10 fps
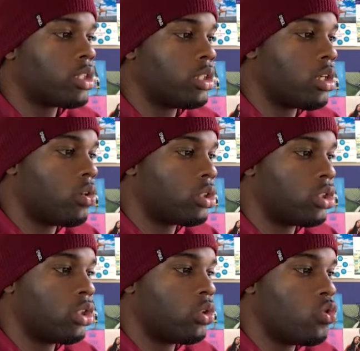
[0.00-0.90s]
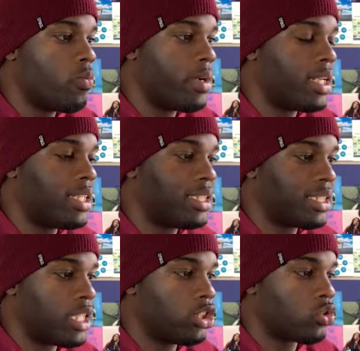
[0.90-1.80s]
to go to Lumin
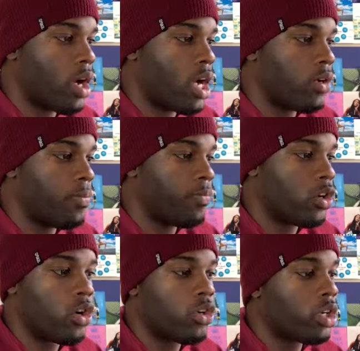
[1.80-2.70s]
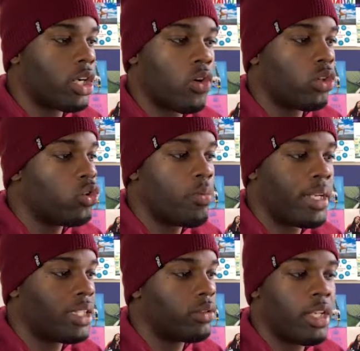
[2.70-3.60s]
Skin Trial, or you're going to go to
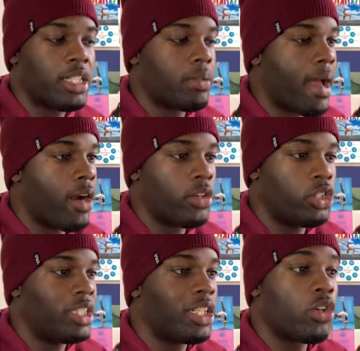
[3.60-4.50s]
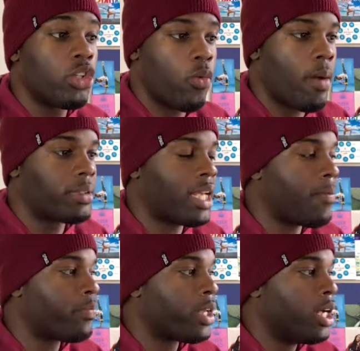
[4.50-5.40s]
Lumin. It doesn't matter. You just need to go to the
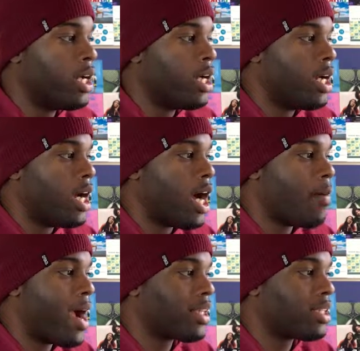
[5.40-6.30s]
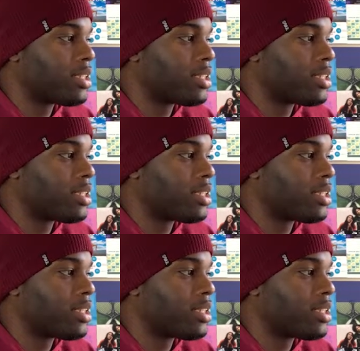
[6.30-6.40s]
website. At the